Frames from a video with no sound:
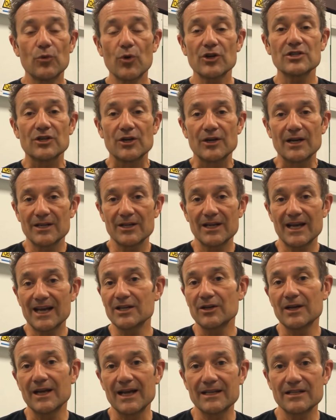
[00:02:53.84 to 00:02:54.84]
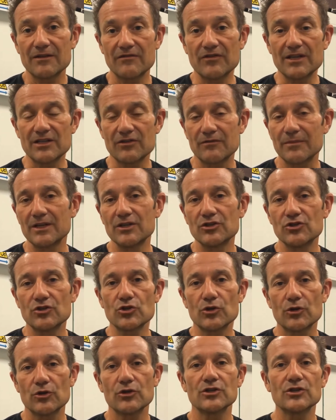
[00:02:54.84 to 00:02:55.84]
Water and glycol antifreeze
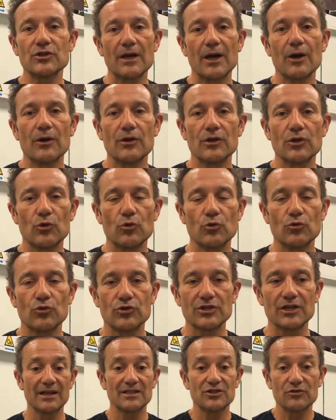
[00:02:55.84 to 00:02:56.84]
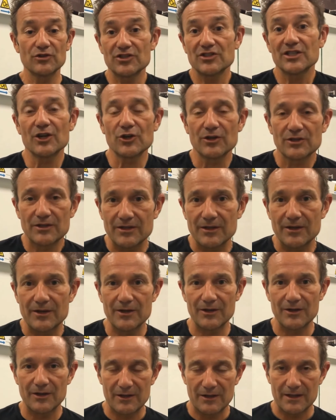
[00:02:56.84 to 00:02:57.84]
mixtures are used as a
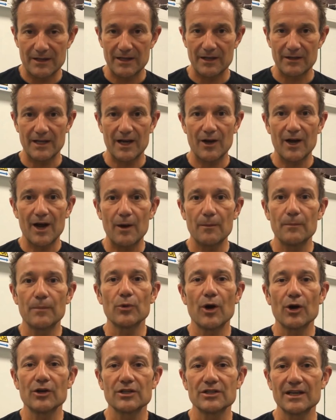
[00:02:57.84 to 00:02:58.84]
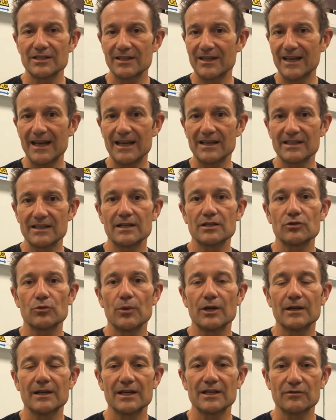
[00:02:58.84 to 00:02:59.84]
result. There are process
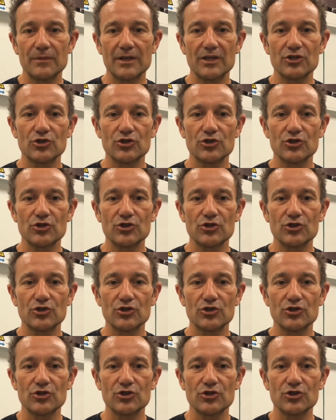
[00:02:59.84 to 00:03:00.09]
cases where these